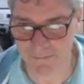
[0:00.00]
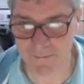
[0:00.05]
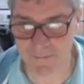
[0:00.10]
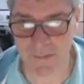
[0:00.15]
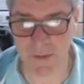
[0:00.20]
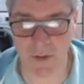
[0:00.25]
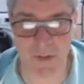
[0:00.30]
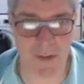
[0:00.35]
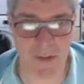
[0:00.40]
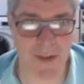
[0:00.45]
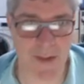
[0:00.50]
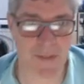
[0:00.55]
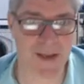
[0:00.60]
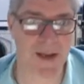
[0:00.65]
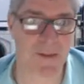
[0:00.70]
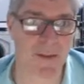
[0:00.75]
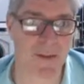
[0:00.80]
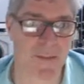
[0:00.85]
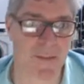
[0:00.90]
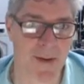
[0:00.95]
But we may be
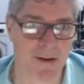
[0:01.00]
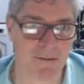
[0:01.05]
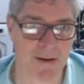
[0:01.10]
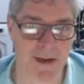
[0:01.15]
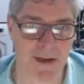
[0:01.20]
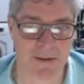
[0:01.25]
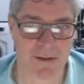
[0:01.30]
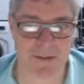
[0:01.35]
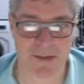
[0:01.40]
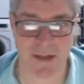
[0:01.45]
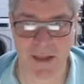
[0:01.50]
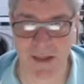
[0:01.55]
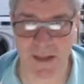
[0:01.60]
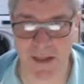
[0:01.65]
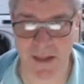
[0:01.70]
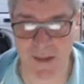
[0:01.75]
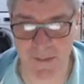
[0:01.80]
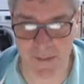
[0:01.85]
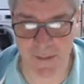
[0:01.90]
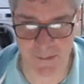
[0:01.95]
coming back round to that
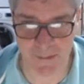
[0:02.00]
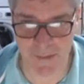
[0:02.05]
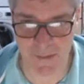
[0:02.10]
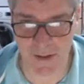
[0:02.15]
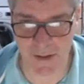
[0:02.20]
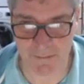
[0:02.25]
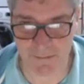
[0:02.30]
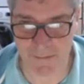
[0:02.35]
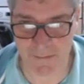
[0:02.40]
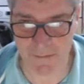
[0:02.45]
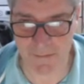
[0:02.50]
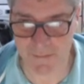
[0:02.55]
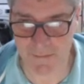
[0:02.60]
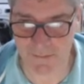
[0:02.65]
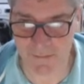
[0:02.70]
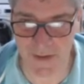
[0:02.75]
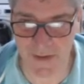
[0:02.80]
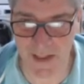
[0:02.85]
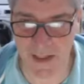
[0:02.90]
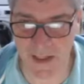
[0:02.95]
naming, but
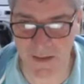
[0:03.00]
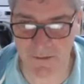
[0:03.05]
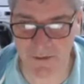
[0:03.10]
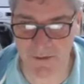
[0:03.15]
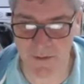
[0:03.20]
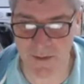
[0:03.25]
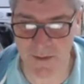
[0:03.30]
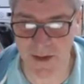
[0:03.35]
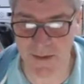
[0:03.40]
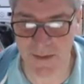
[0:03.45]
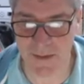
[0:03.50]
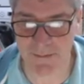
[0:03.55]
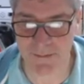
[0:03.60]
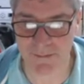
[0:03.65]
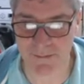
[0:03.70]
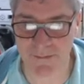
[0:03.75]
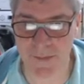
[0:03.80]
forget that for a moment.